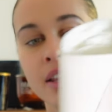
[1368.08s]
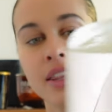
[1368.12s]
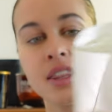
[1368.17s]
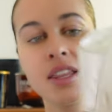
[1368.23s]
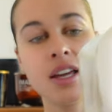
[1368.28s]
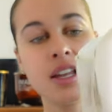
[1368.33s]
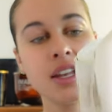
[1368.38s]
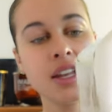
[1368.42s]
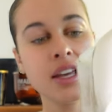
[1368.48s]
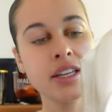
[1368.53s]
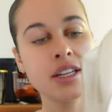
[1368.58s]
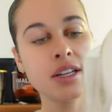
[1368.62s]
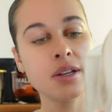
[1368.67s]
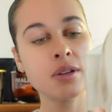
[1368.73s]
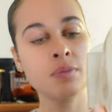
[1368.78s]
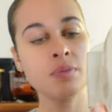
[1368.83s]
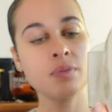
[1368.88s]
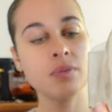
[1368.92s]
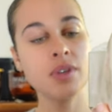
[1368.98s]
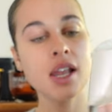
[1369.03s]
They're like
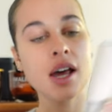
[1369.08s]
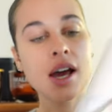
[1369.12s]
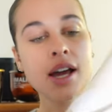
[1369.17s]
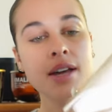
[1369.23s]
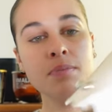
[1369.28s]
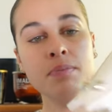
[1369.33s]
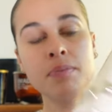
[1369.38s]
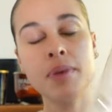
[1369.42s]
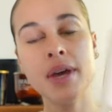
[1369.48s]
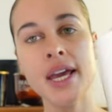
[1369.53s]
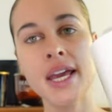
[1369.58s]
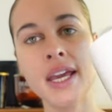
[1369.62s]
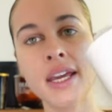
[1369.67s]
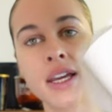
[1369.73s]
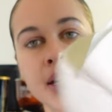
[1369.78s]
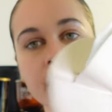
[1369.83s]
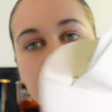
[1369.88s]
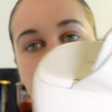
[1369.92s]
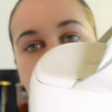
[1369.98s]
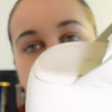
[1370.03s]
a light
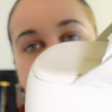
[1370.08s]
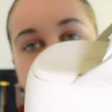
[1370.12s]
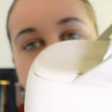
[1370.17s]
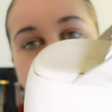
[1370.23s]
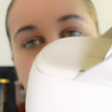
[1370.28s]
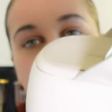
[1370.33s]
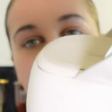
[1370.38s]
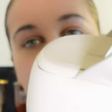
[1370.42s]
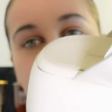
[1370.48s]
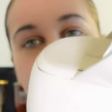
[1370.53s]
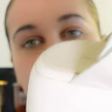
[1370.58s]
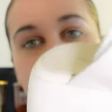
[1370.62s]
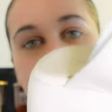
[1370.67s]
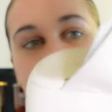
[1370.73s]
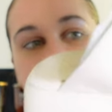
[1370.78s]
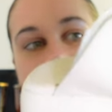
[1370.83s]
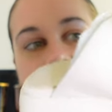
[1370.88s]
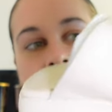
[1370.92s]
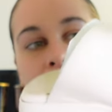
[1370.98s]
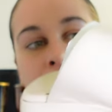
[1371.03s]
pink
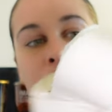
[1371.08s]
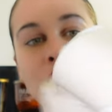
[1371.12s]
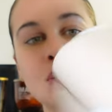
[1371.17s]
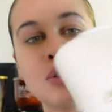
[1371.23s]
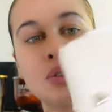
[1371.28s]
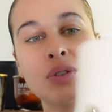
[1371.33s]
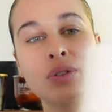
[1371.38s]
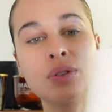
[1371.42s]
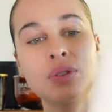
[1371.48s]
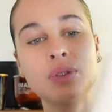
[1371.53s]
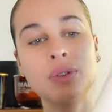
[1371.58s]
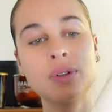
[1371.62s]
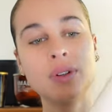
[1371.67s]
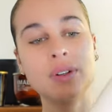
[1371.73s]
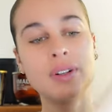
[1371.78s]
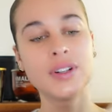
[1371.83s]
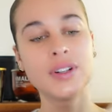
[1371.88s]
sandal.